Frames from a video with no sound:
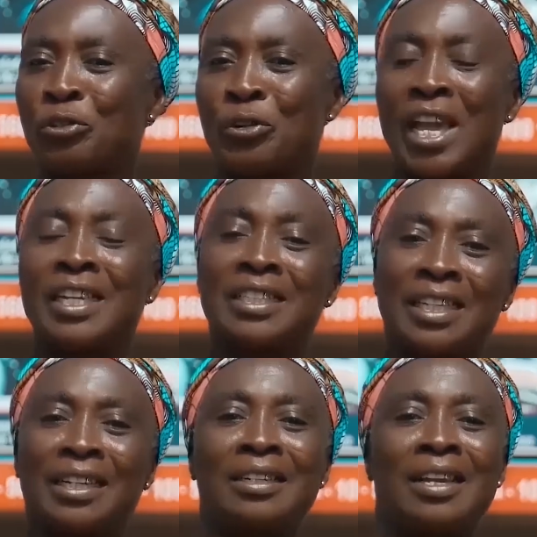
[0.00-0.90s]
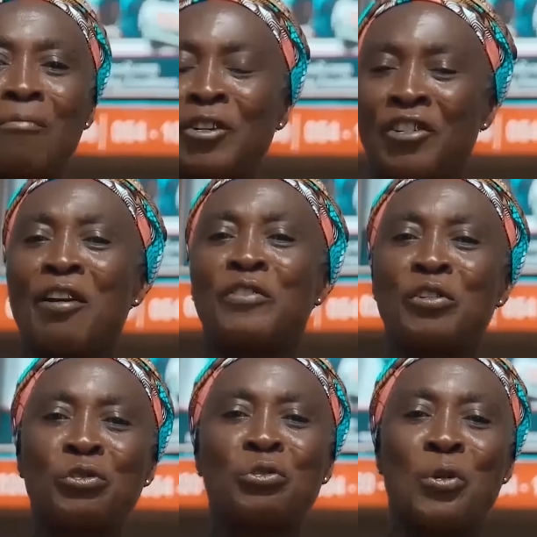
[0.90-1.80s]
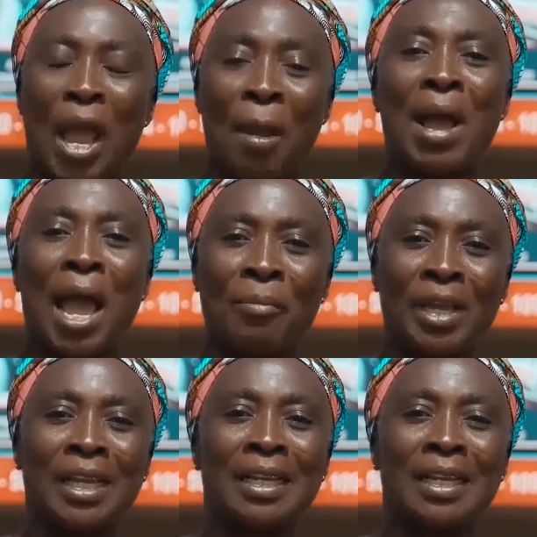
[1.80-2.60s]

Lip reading: you Angel Driving School Emame.